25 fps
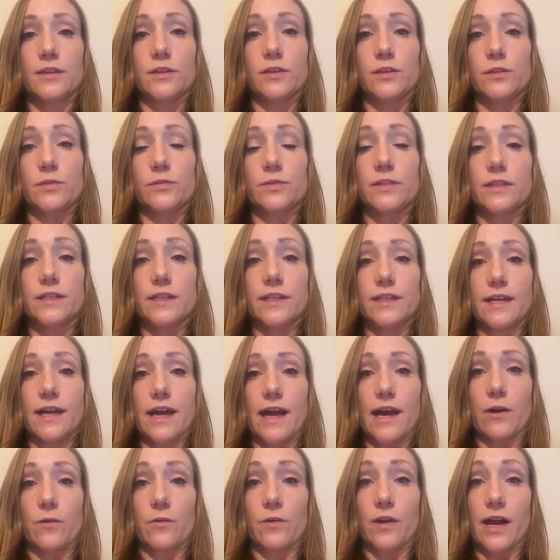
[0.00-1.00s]
seek
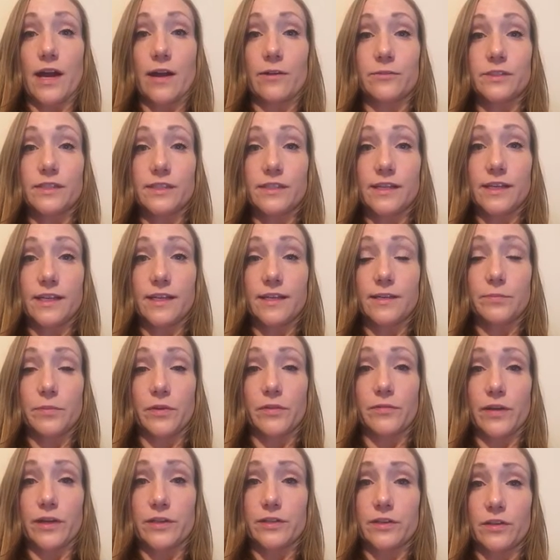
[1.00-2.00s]
out counseling,
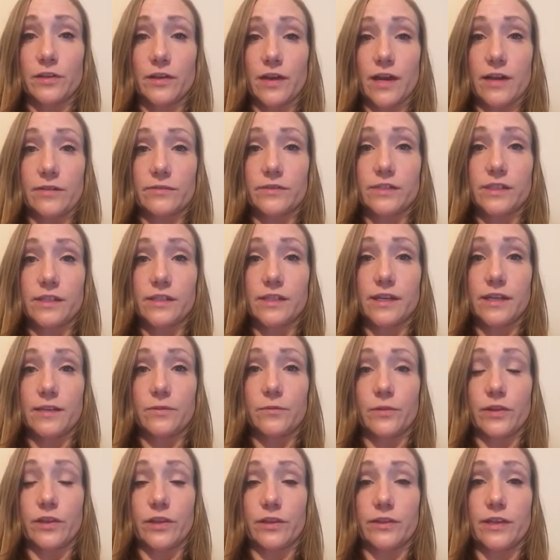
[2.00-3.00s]
professional
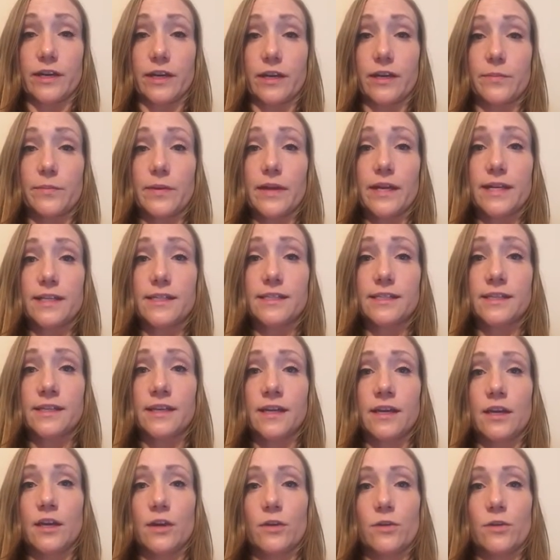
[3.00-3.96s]
counseling with a therapist